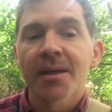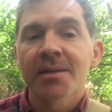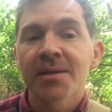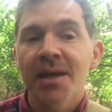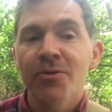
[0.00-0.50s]

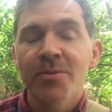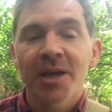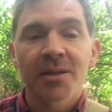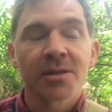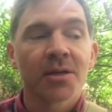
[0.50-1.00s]
Today we make
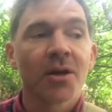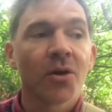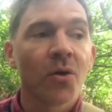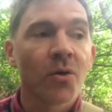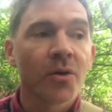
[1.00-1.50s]
a start
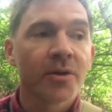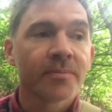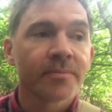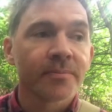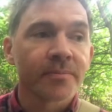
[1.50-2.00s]
on
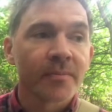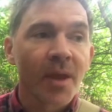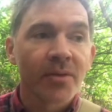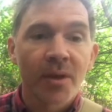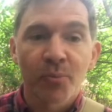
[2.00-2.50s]

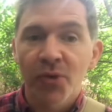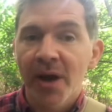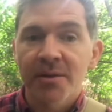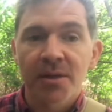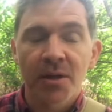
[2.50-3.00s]
the
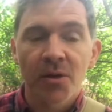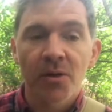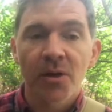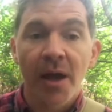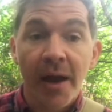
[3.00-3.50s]

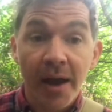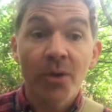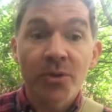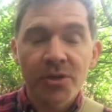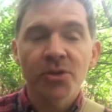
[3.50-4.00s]
practical
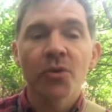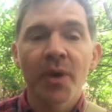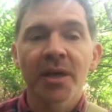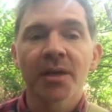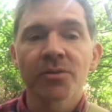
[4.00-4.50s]
how to do
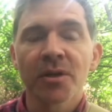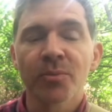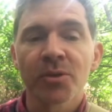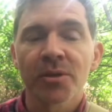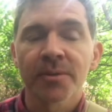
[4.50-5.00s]
waking
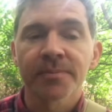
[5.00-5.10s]
dreams